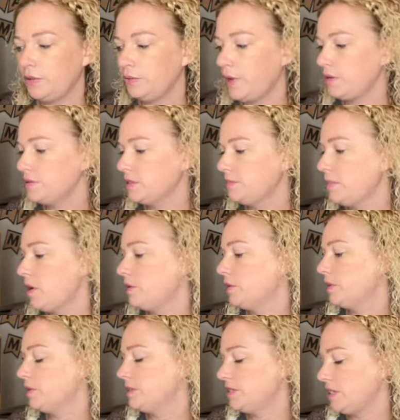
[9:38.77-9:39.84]
gross
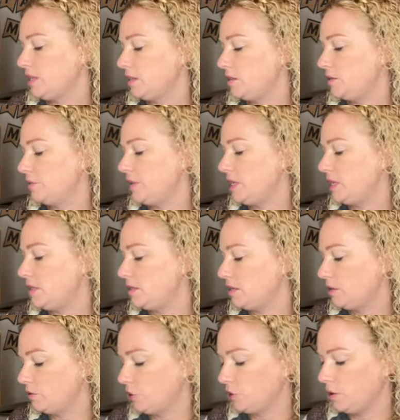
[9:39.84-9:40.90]
motor, sensory,
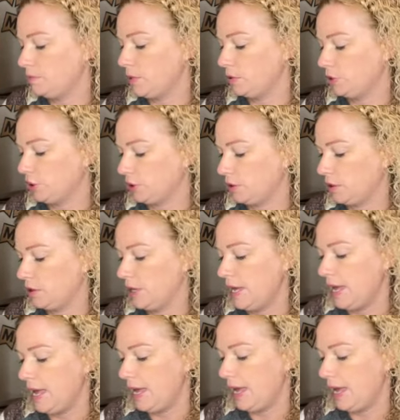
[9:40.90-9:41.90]
social, emotional,